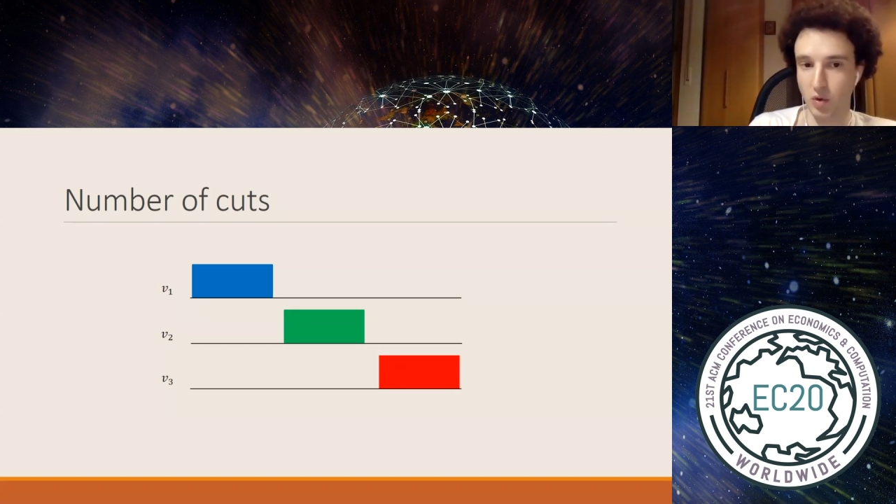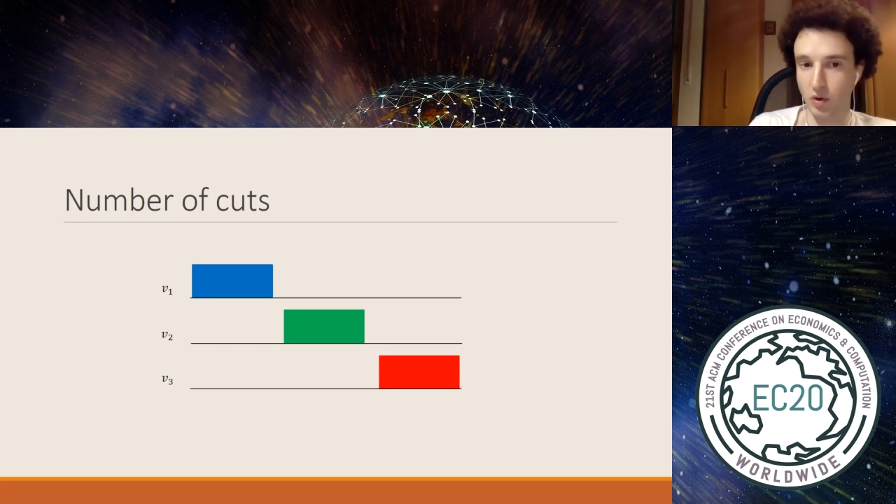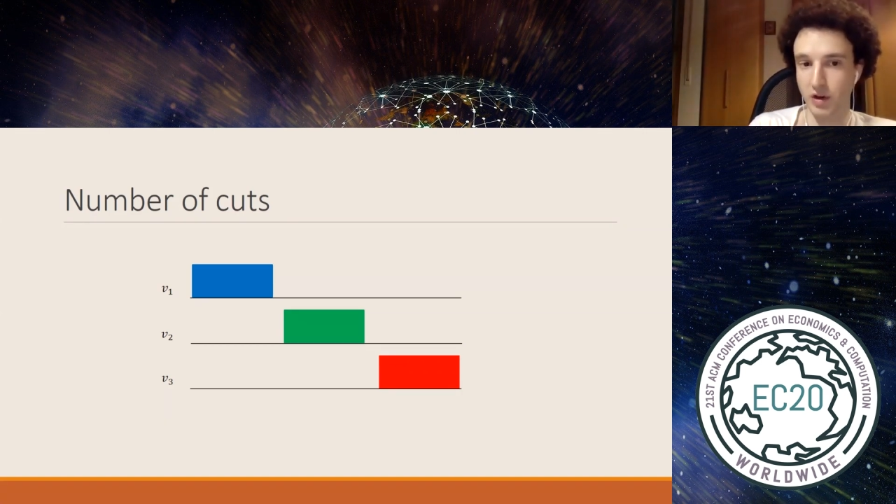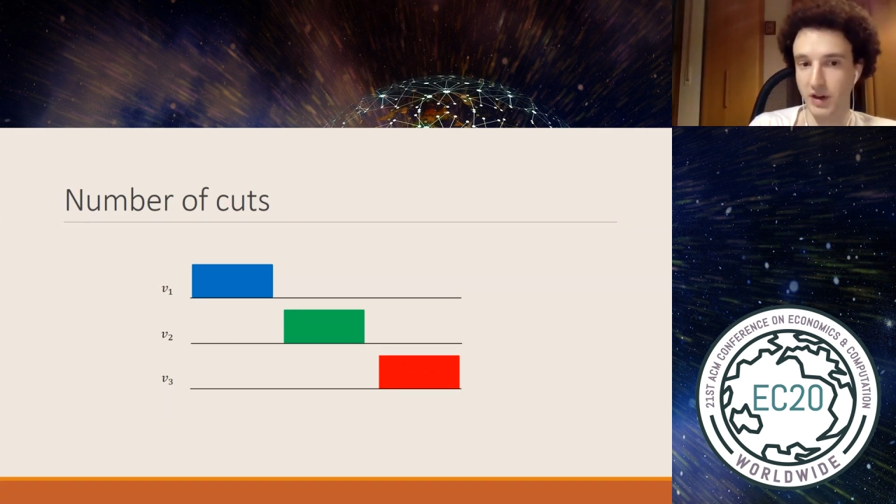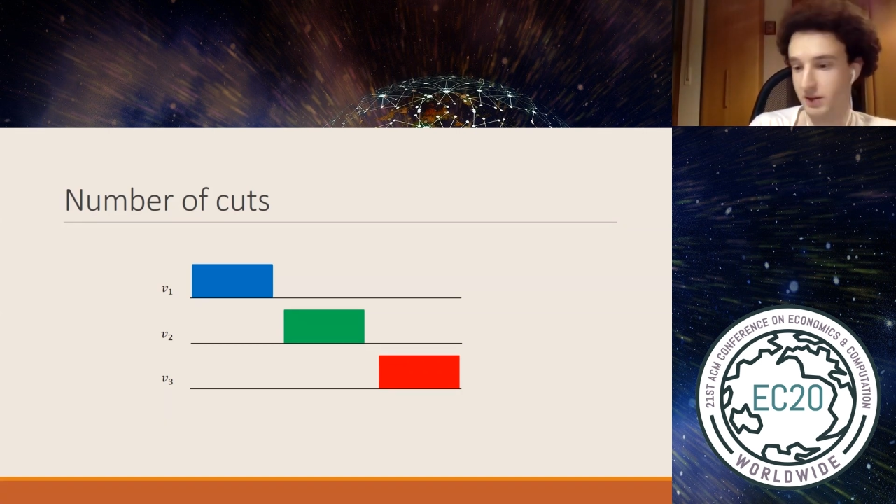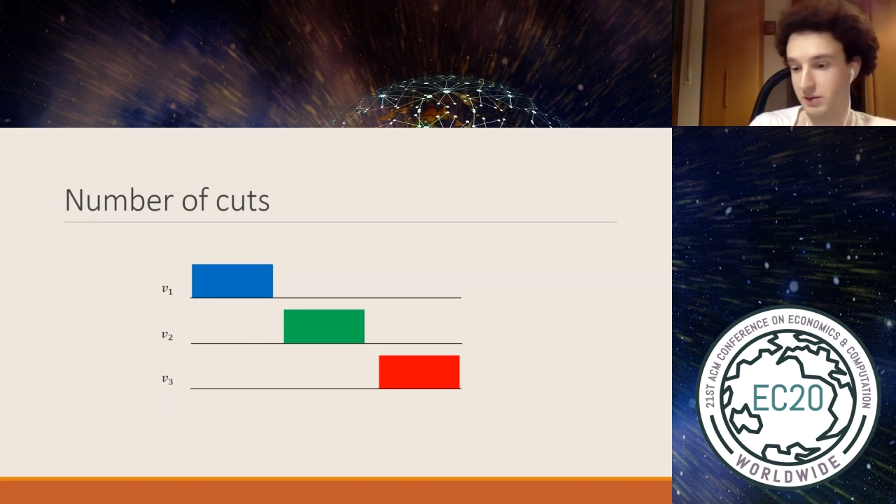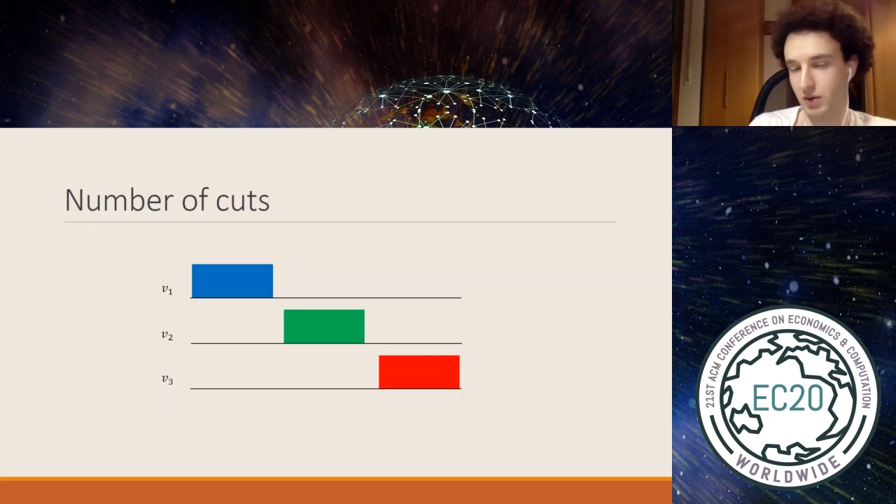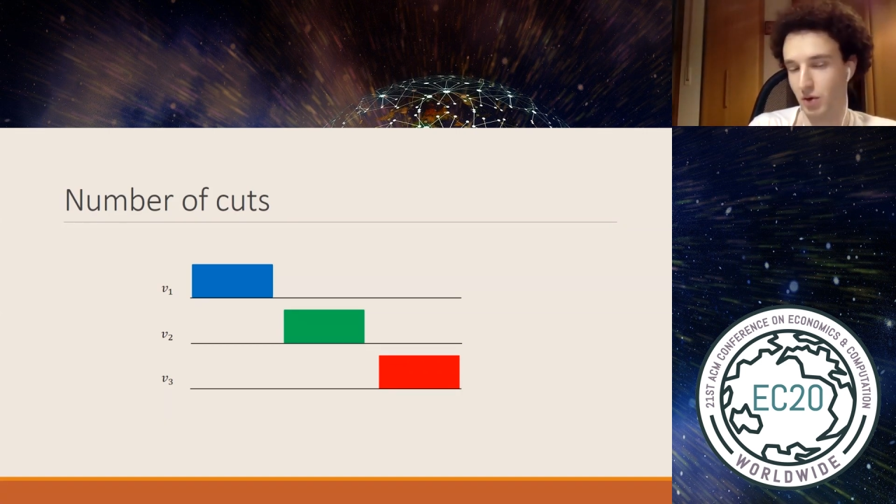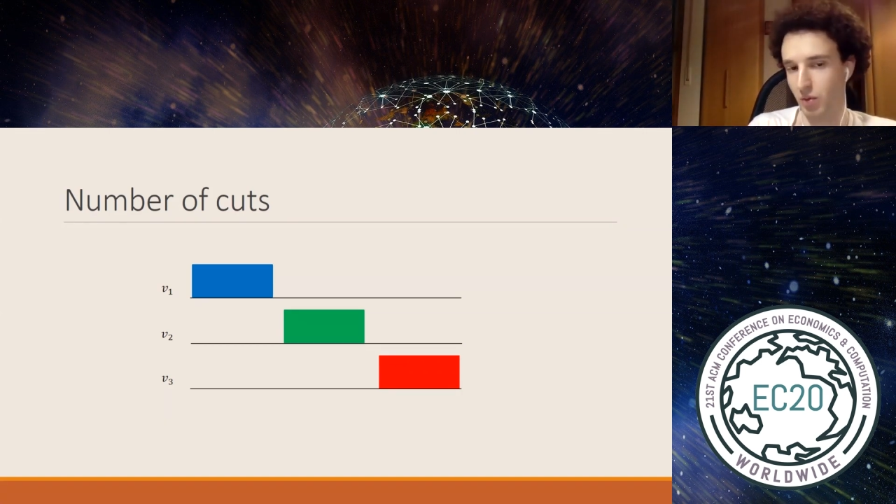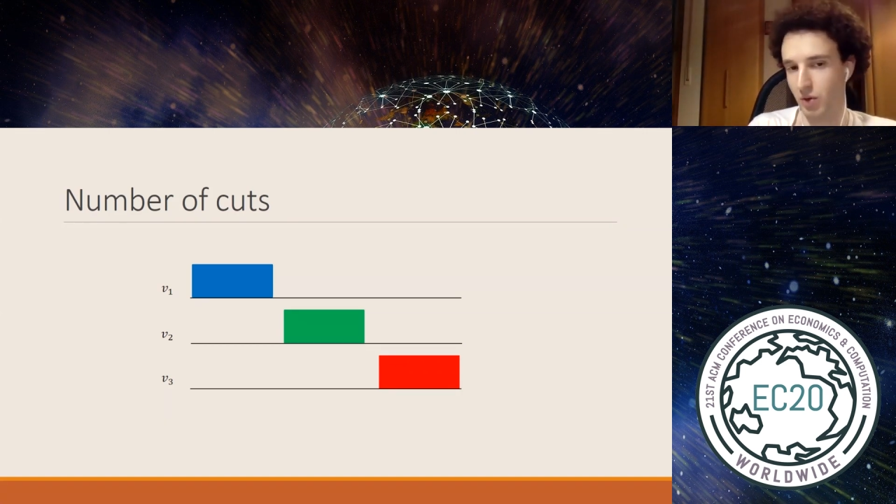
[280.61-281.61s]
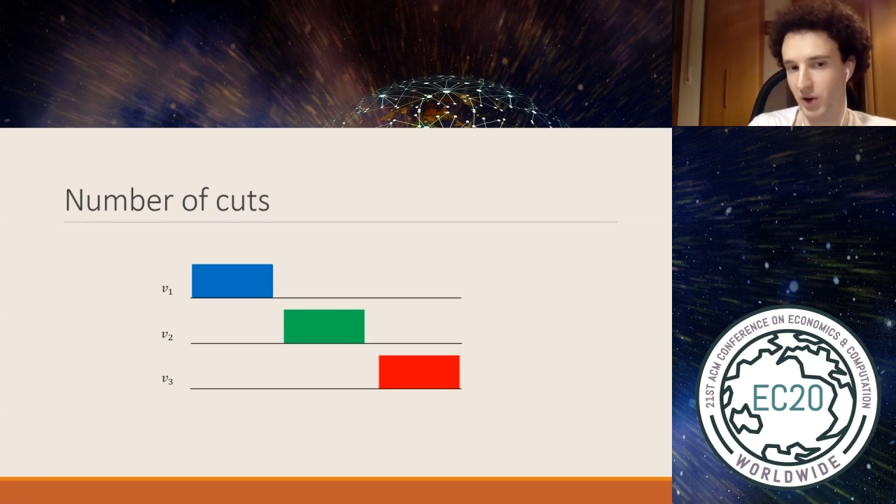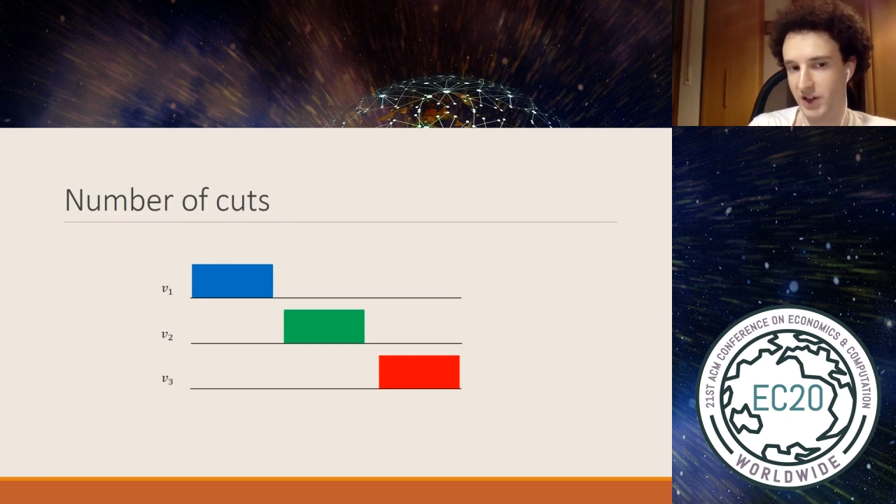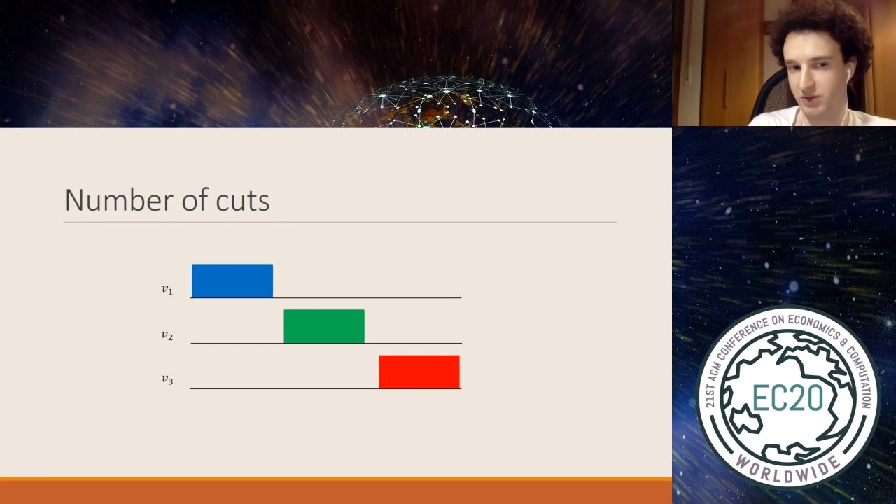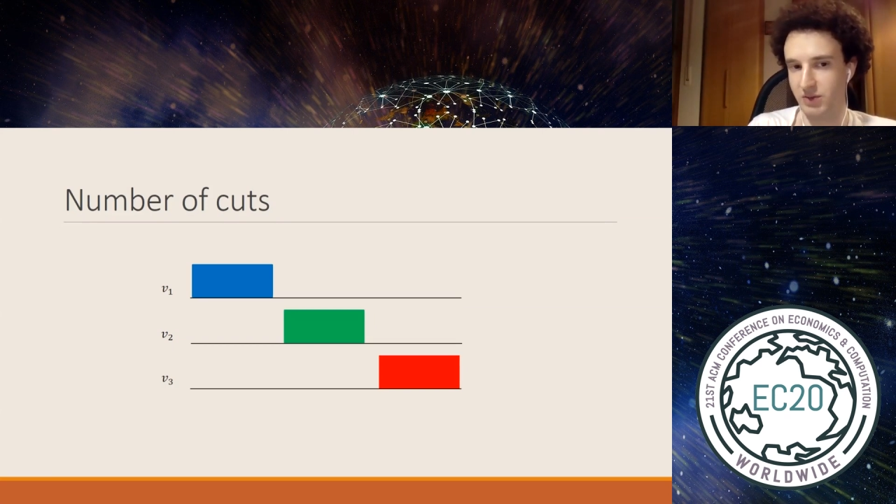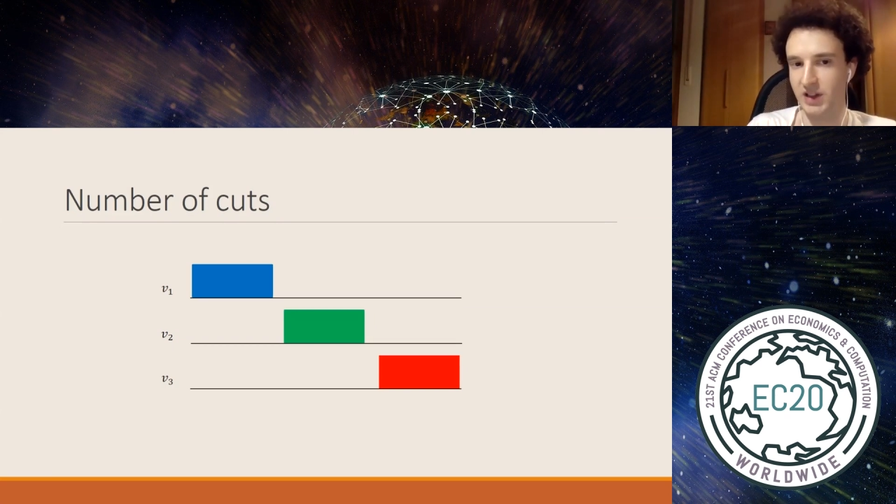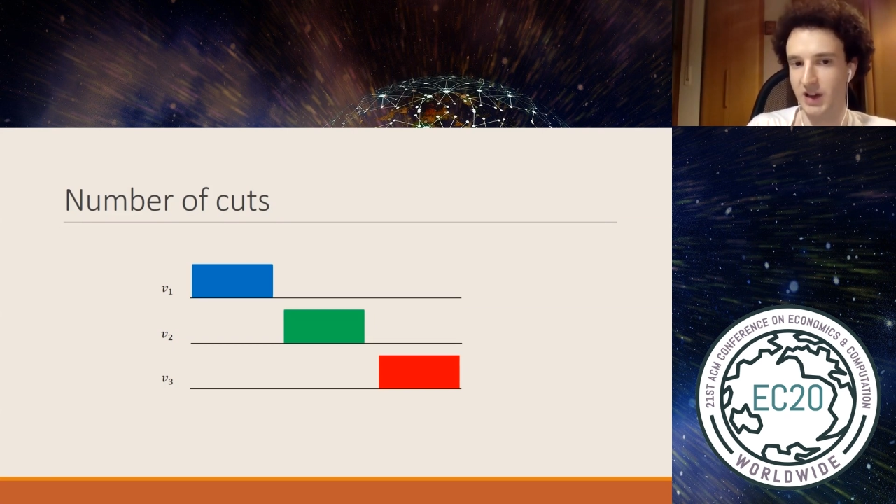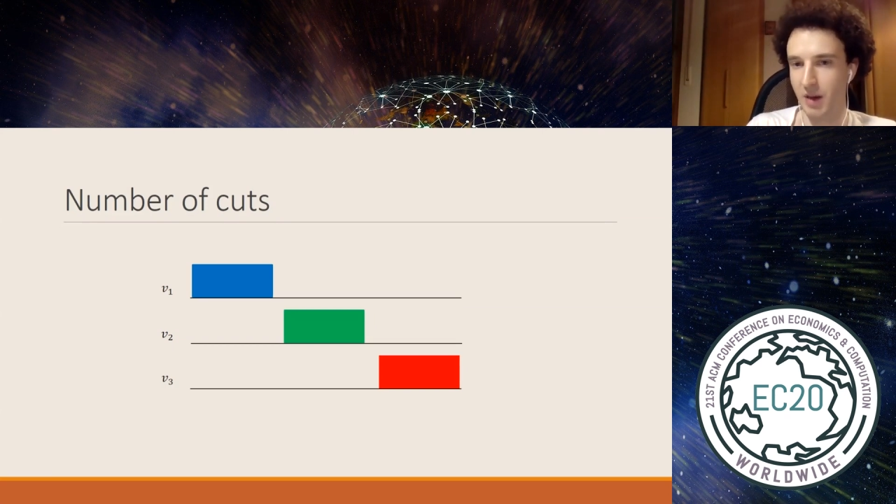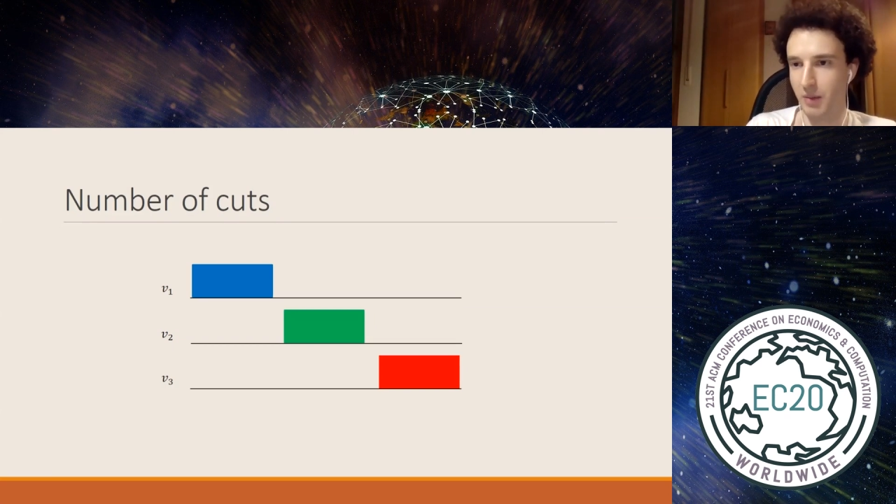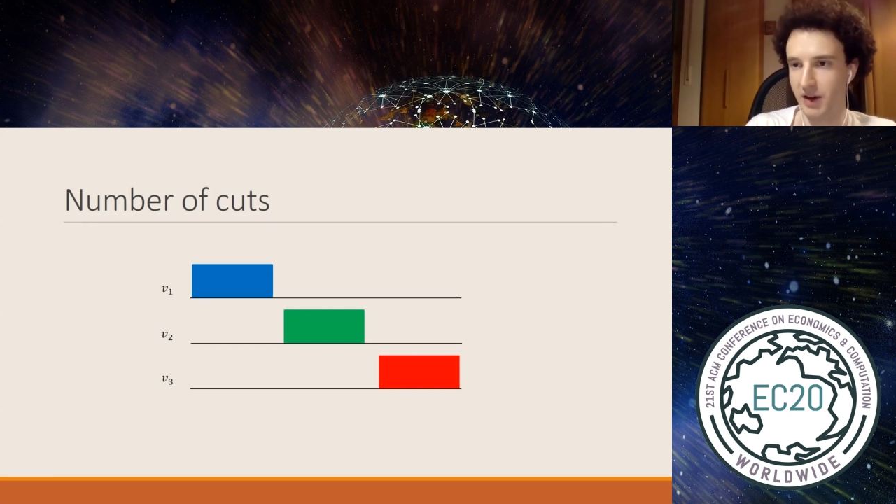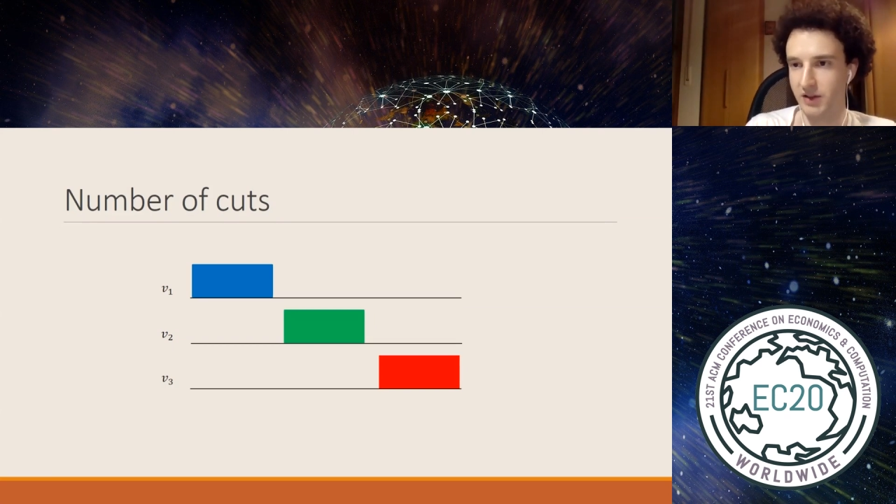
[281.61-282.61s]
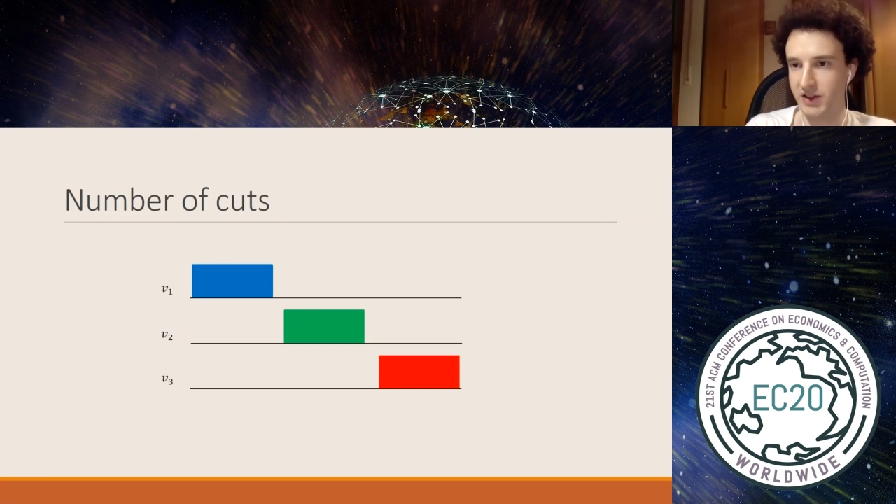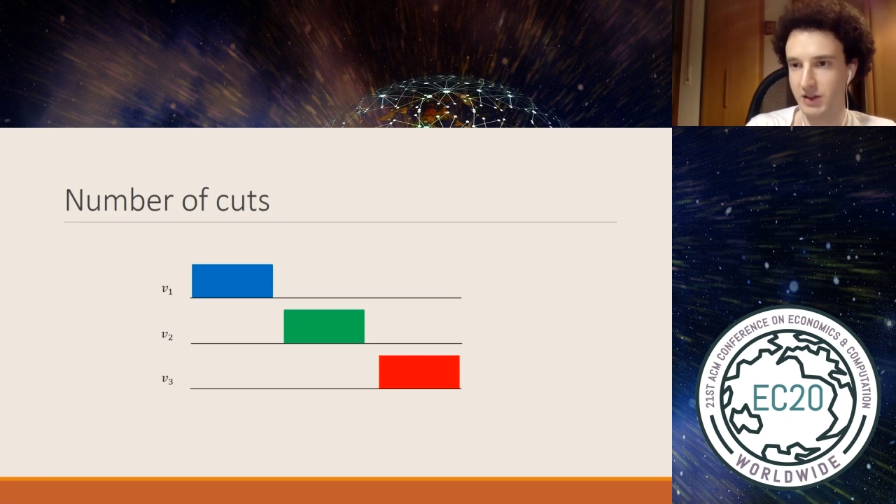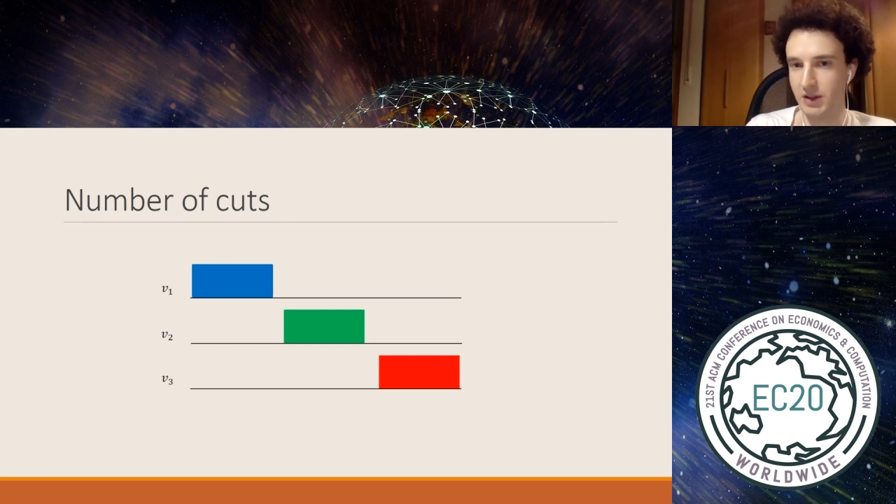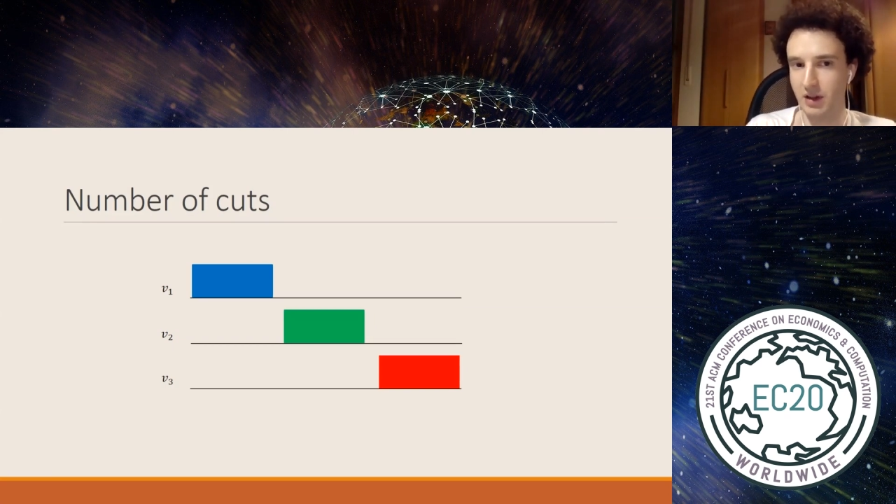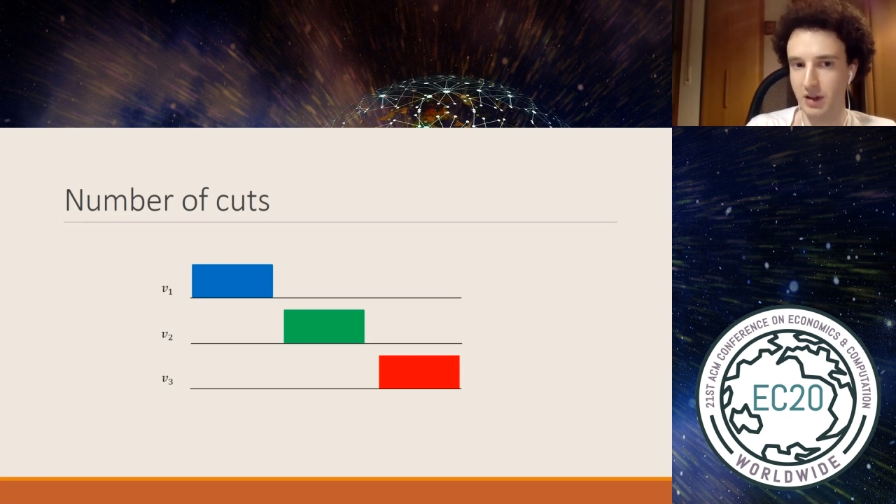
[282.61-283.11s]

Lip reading: or the whole block has to be in I minus.